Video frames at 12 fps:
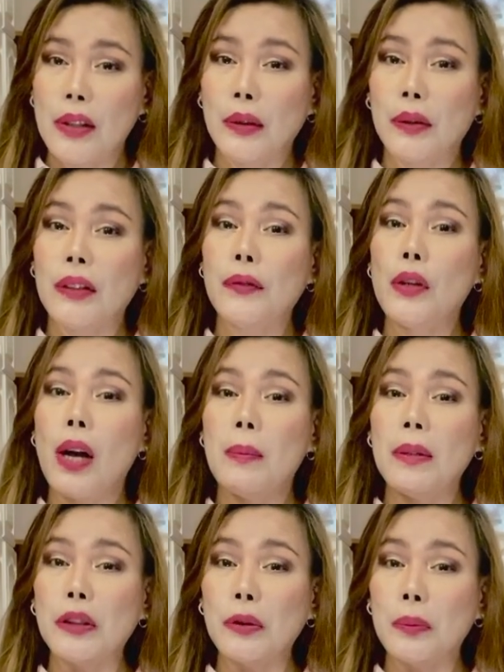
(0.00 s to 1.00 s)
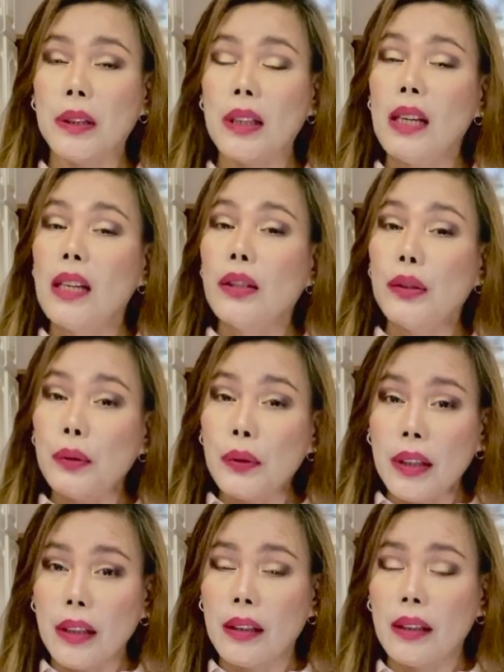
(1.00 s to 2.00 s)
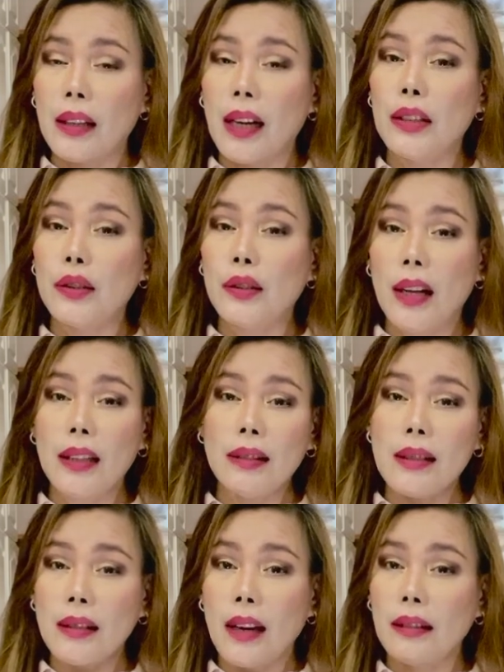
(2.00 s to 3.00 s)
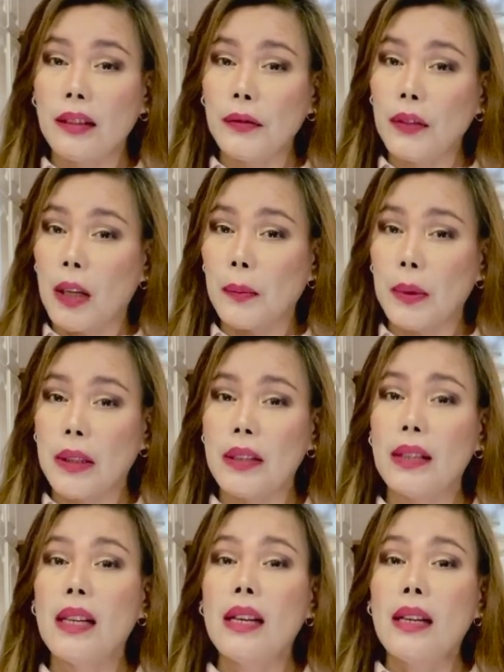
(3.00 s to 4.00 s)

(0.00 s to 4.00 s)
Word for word: So if you happen to be new here and you like this kind of topics,